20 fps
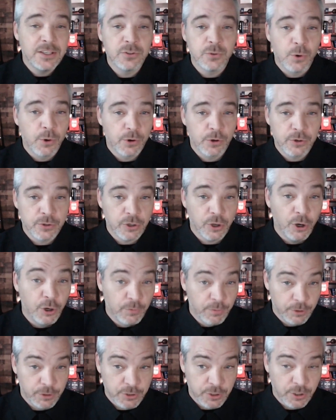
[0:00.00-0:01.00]
orders
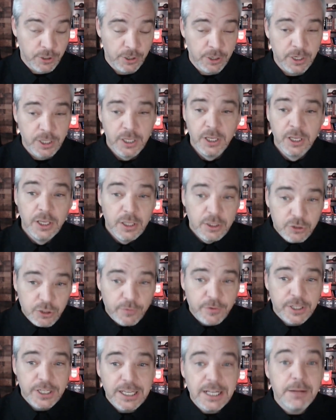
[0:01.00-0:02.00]
overturned. So if
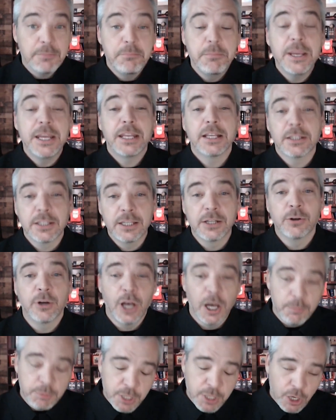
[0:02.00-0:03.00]
you need immediate legal
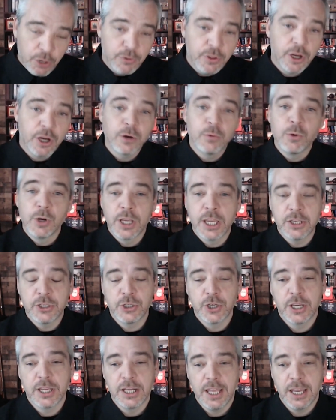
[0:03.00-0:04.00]
help, go there and we'll get you
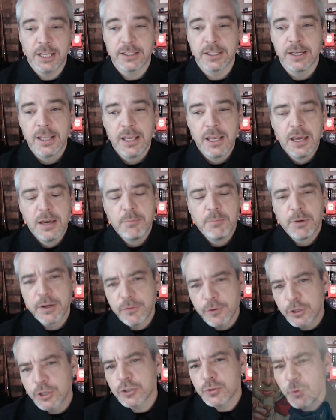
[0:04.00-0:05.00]
connected. But if you're just